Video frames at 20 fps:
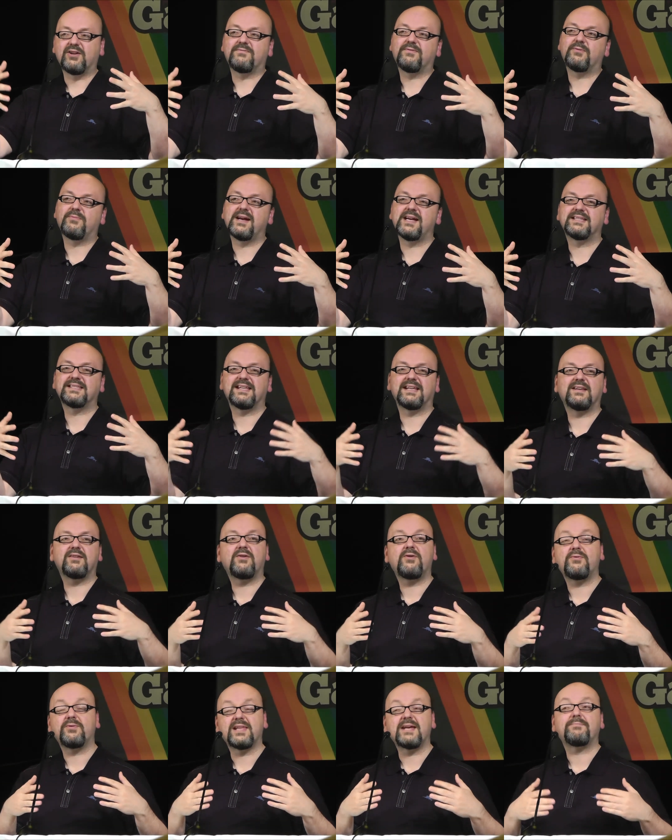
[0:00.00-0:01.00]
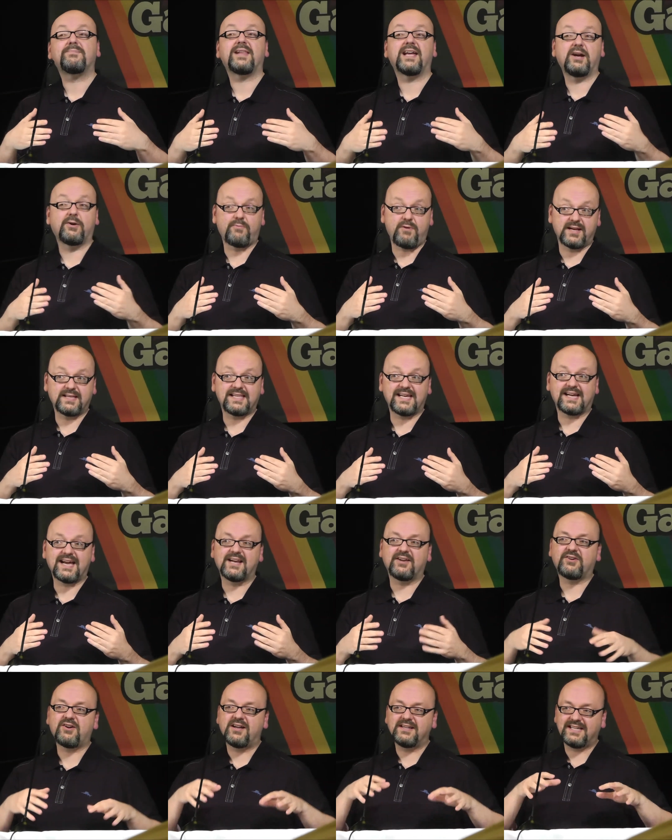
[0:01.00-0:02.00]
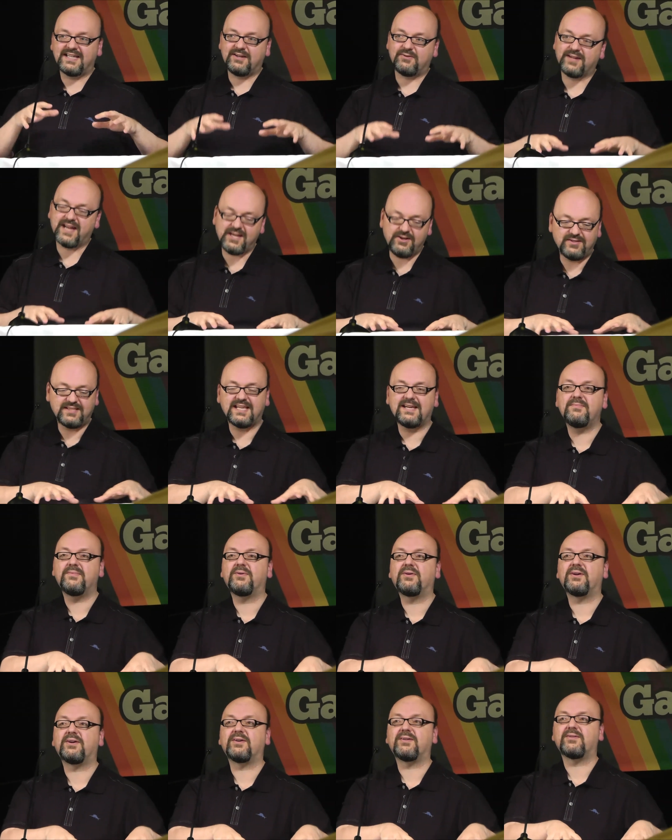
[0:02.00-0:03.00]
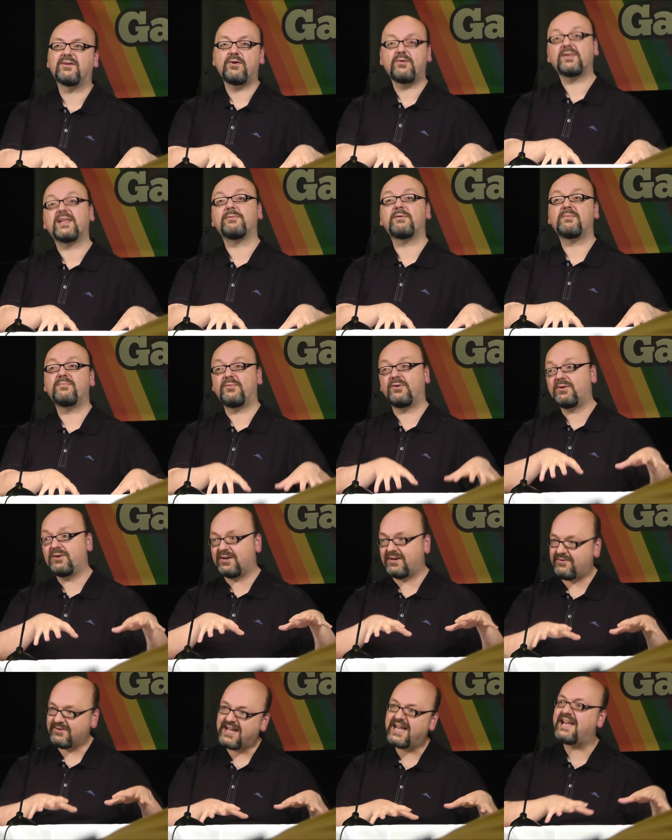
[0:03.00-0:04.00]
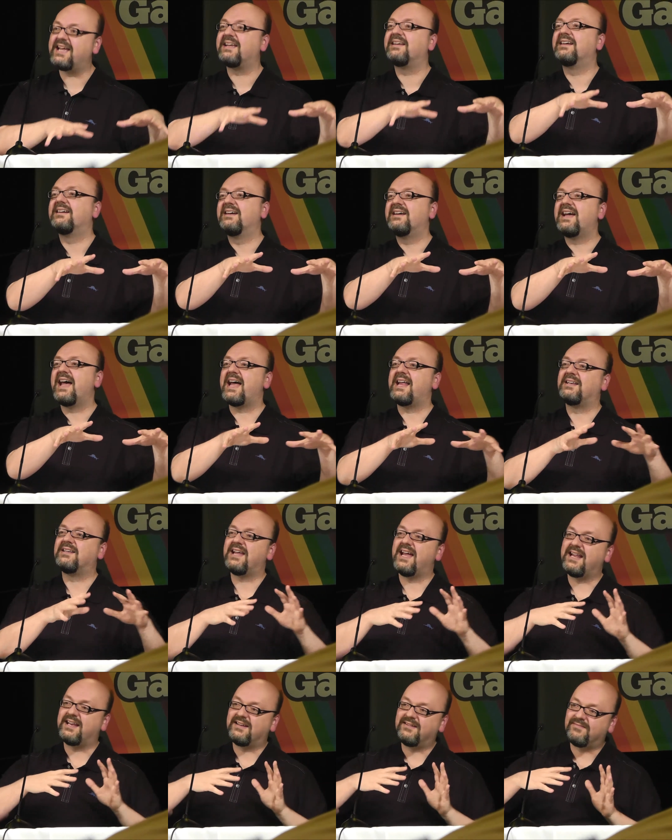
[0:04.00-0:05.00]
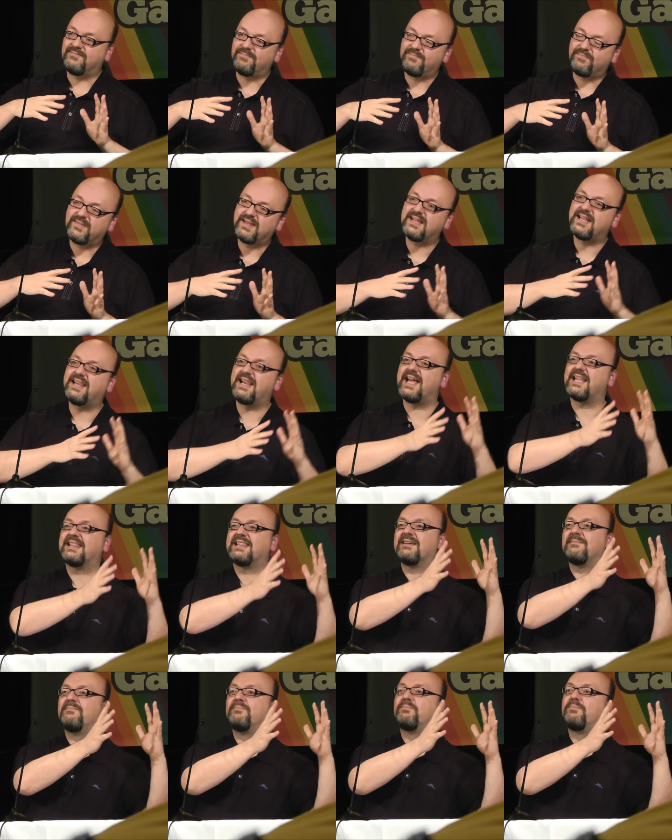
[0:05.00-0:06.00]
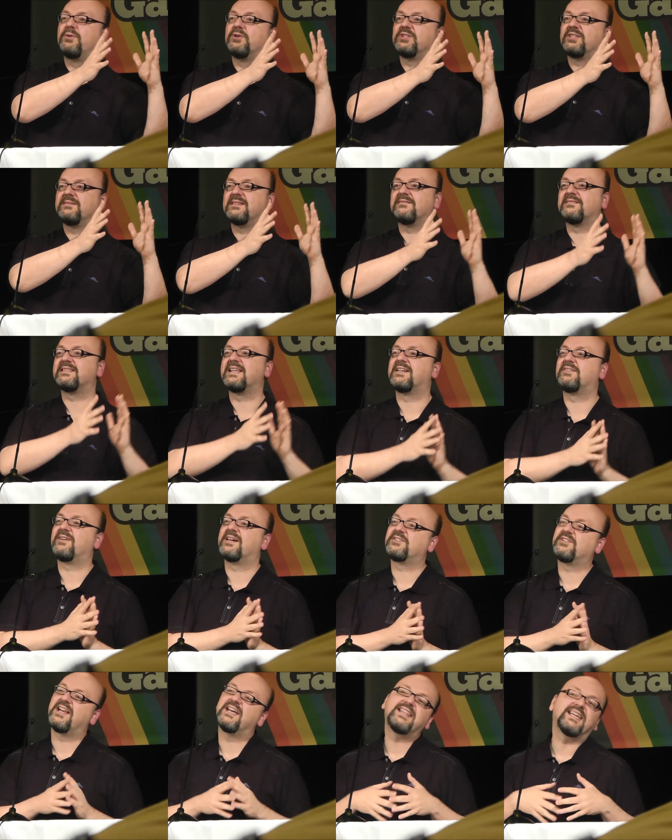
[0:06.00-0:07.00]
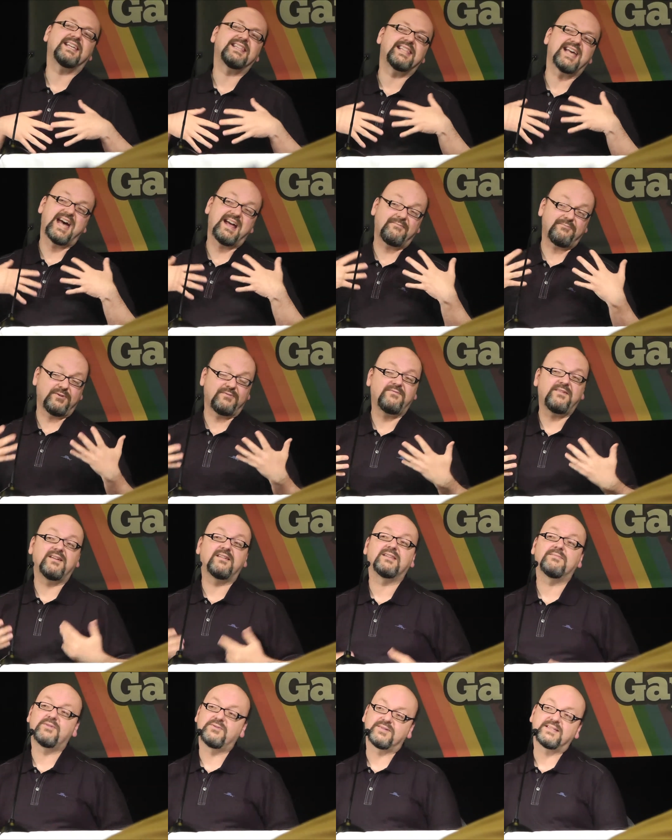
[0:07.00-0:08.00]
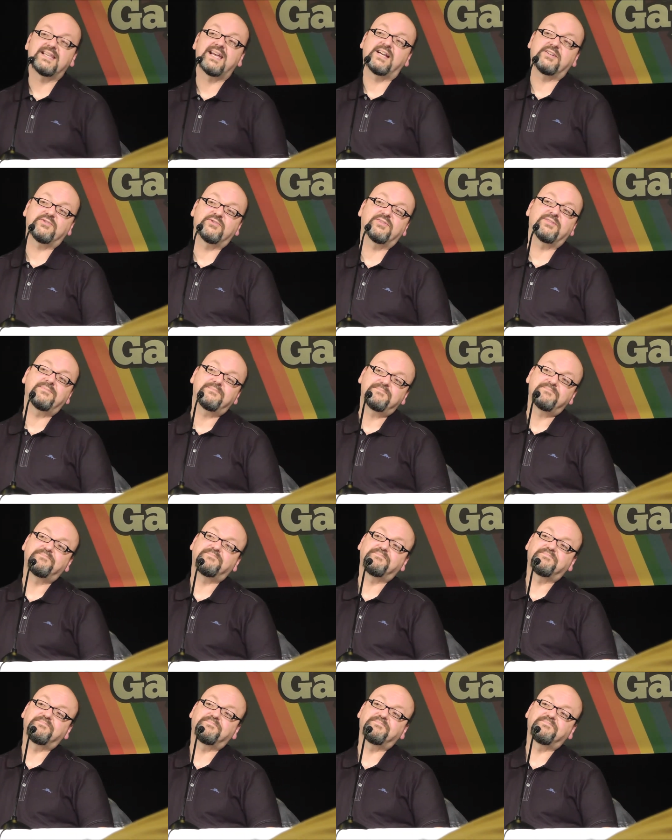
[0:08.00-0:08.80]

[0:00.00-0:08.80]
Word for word: look for ways that, oh, that player wants that kind of content, okay, you see more, oh, they want more, okay, and, and let them push themselves in that direction. I think that would feel the most natural.